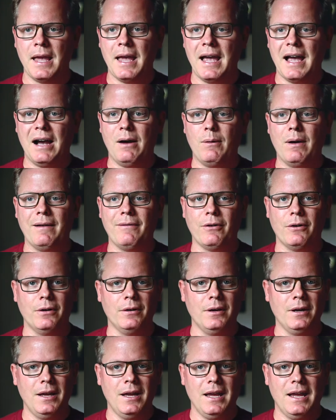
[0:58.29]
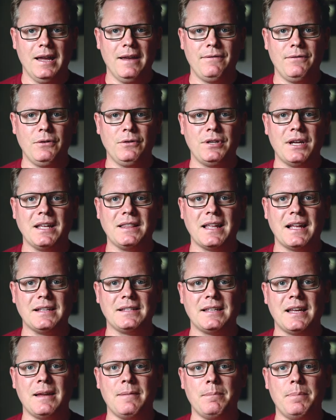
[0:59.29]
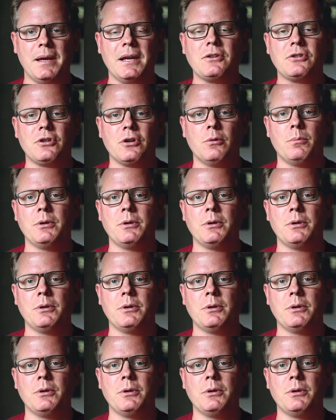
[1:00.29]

However, if you take that same picture,